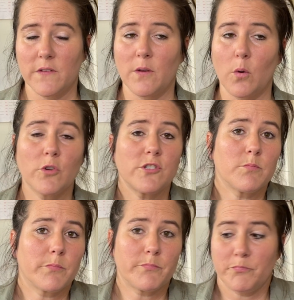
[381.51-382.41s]
So once
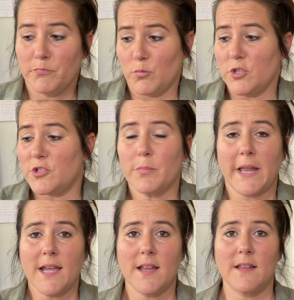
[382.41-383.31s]
you
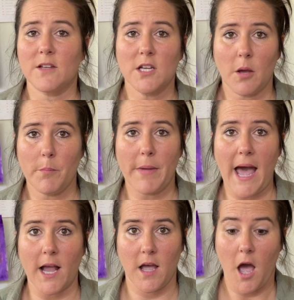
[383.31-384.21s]
plant it, it's going to come
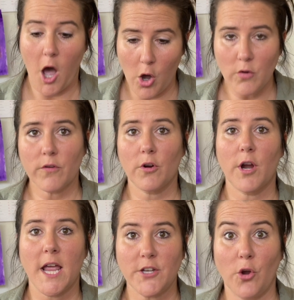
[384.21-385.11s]
back over
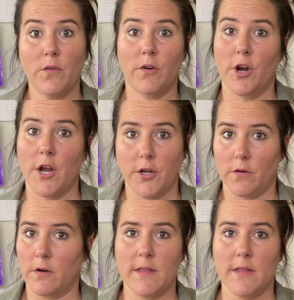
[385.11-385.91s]
and over and over.